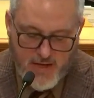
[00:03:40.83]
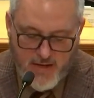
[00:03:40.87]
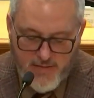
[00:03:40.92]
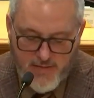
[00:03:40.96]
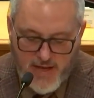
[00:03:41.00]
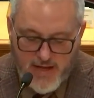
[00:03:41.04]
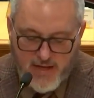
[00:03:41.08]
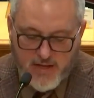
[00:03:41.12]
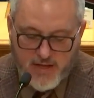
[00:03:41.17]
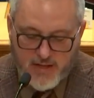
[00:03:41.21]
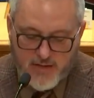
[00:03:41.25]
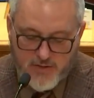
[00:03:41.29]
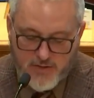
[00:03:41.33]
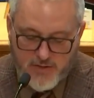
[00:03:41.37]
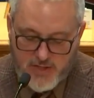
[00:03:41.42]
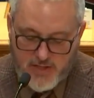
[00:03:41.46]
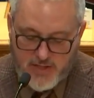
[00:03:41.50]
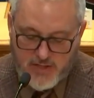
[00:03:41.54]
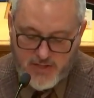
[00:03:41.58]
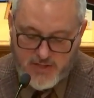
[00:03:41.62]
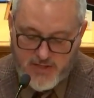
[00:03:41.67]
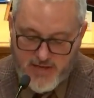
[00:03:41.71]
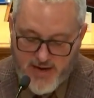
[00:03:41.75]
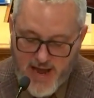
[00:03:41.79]
They
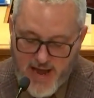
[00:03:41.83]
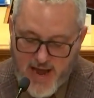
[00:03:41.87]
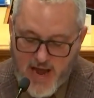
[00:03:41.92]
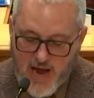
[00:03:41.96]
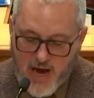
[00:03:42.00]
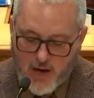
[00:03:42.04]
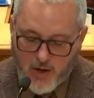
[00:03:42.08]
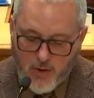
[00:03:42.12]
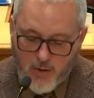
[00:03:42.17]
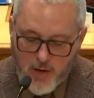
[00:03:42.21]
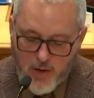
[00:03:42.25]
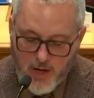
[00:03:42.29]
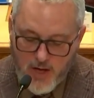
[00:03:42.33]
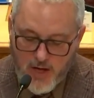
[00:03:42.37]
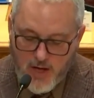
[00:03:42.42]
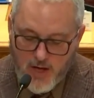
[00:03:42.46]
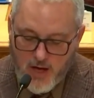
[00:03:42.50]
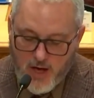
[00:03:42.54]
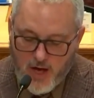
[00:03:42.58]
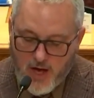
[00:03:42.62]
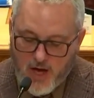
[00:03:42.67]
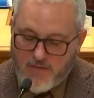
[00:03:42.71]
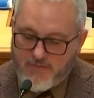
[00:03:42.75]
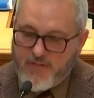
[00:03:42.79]
consist now
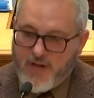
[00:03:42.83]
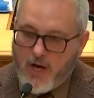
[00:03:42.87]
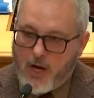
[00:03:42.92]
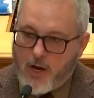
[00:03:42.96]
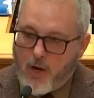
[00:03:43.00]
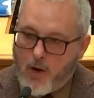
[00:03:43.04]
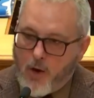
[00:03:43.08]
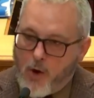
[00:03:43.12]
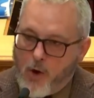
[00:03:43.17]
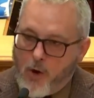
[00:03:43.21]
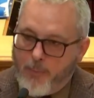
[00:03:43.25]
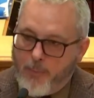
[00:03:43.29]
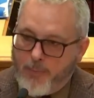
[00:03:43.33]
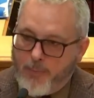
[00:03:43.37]
of the whole